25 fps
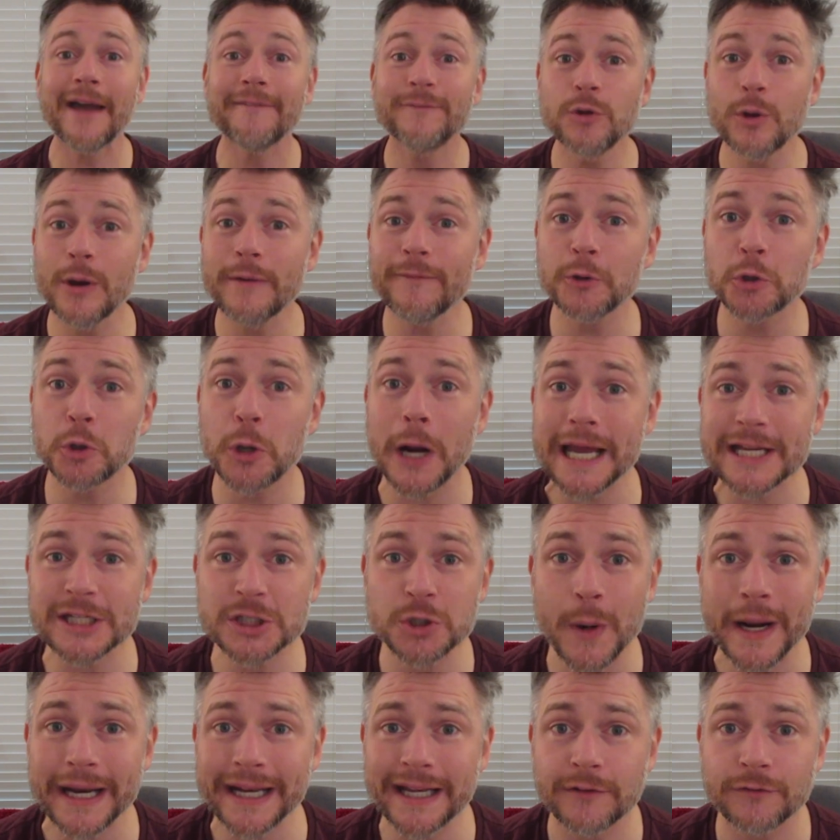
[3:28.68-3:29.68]
Have you ever
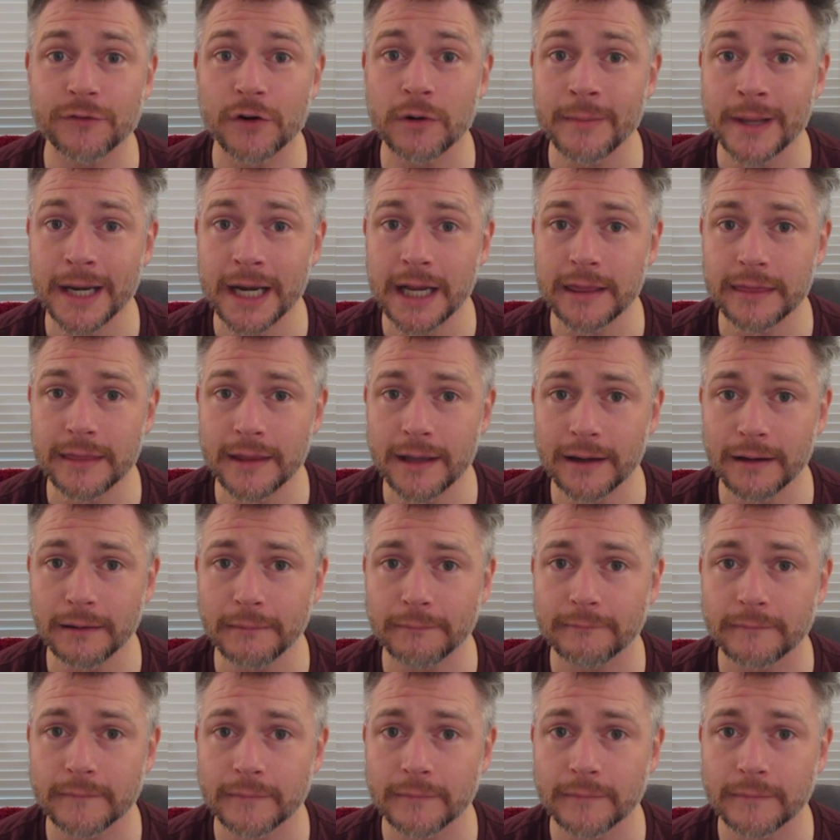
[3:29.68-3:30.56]
graduated from anything?